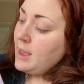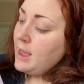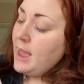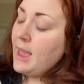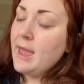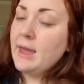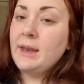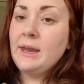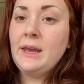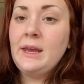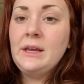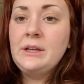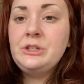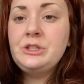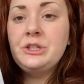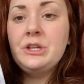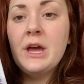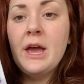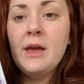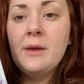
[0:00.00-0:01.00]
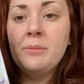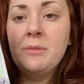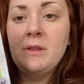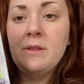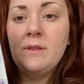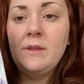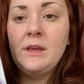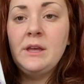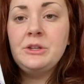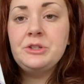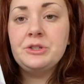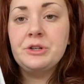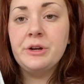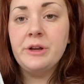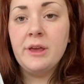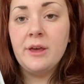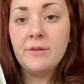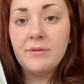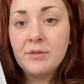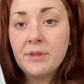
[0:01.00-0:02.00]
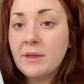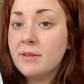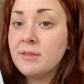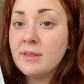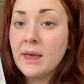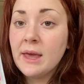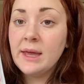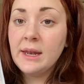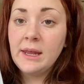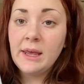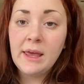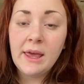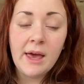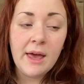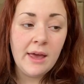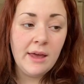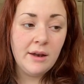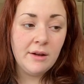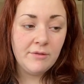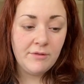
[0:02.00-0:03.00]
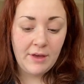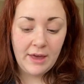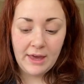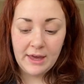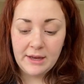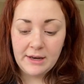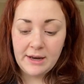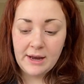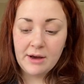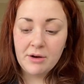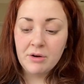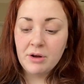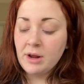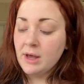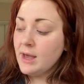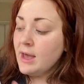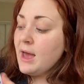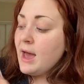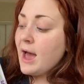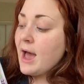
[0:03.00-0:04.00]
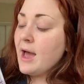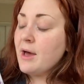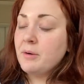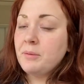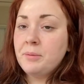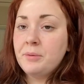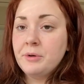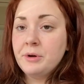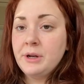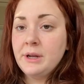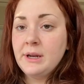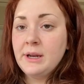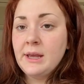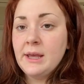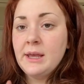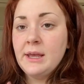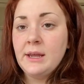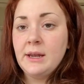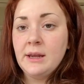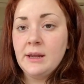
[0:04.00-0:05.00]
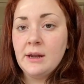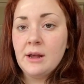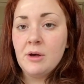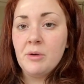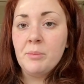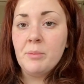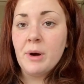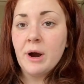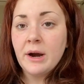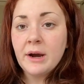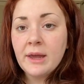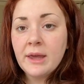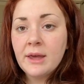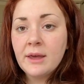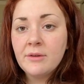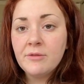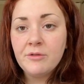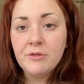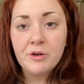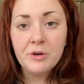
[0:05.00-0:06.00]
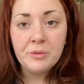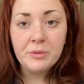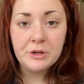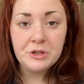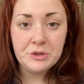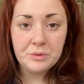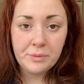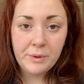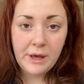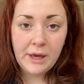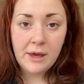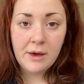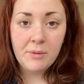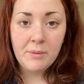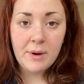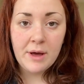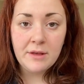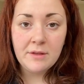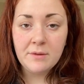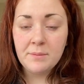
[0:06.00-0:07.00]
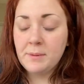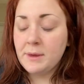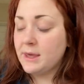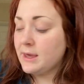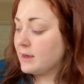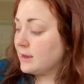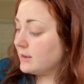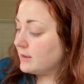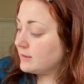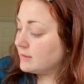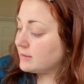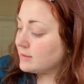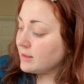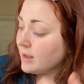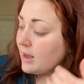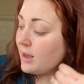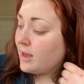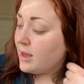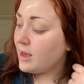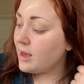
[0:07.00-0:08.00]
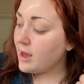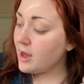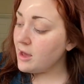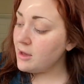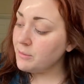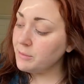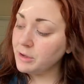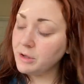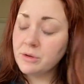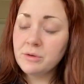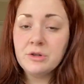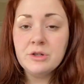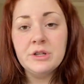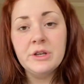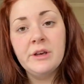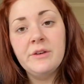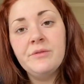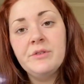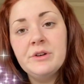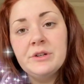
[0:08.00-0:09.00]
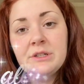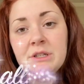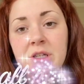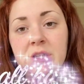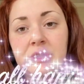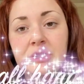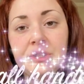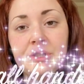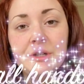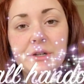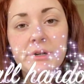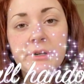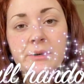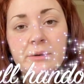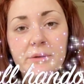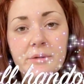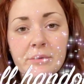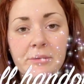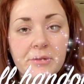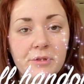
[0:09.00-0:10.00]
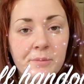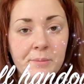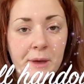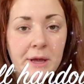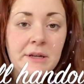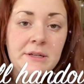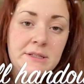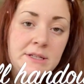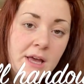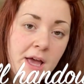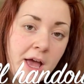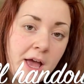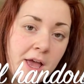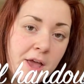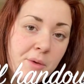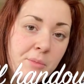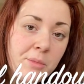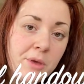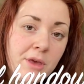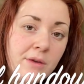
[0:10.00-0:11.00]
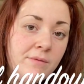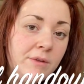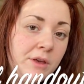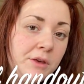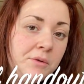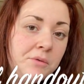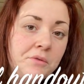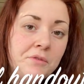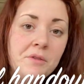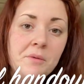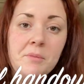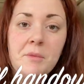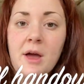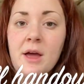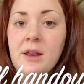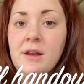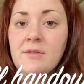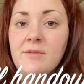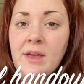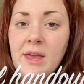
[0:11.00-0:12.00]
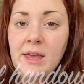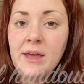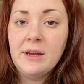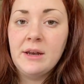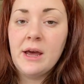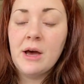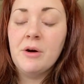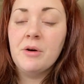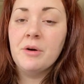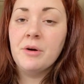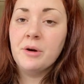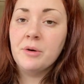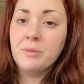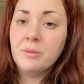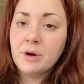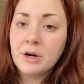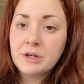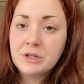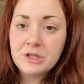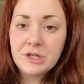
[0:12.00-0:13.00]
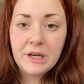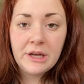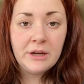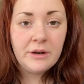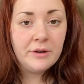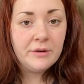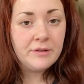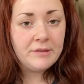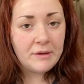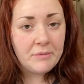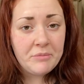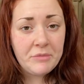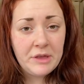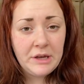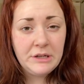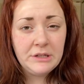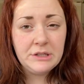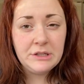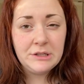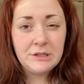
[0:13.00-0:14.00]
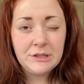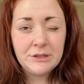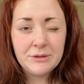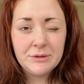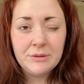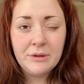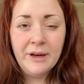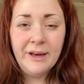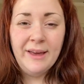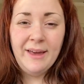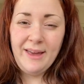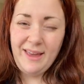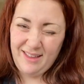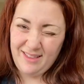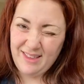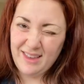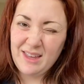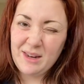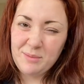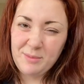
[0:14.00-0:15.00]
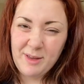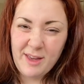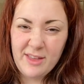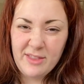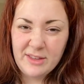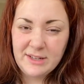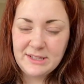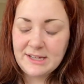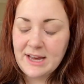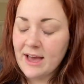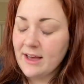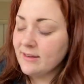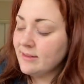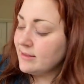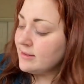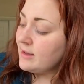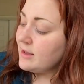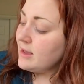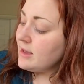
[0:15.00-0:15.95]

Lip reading: And each time the teacher gives us any kind of handout, I'll put it in and I'll mark it for which week it was, because usually if your teacher spent time giving you some kind of handout or worksheet or something to do, it's gonna be on the test.